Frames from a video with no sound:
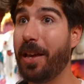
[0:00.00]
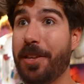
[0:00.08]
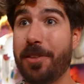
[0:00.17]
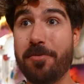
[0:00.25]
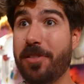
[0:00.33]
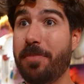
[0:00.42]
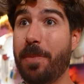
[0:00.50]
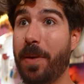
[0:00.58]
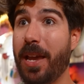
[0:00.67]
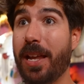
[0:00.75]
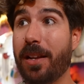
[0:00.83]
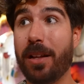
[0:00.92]
you could be
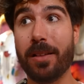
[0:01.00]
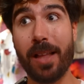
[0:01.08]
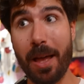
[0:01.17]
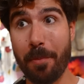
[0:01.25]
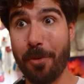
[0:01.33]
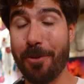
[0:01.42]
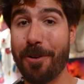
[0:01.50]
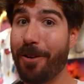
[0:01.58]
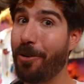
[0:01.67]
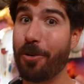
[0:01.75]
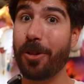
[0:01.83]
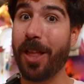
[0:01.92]
paying a lot more
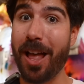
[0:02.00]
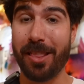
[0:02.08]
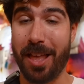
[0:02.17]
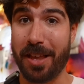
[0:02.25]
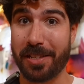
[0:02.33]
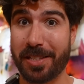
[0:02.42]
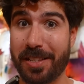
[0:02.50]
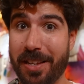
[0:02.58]
or a lot less.